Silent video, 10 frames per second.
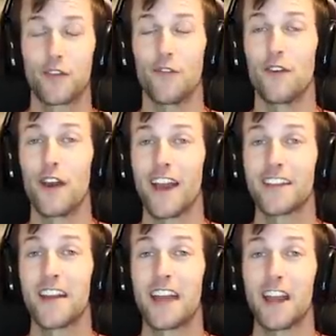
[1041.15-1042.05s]
So if you
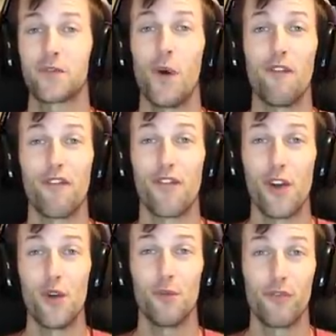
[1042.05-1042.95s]
guys can guess what
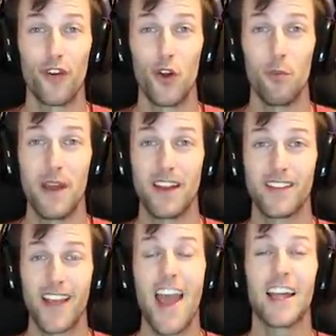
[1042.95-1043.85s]
Vroom Vroom
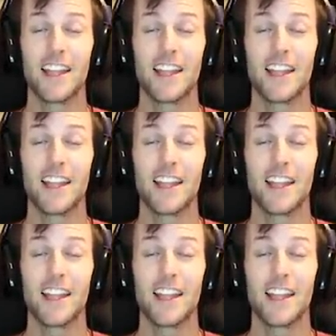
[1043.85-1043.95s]
is,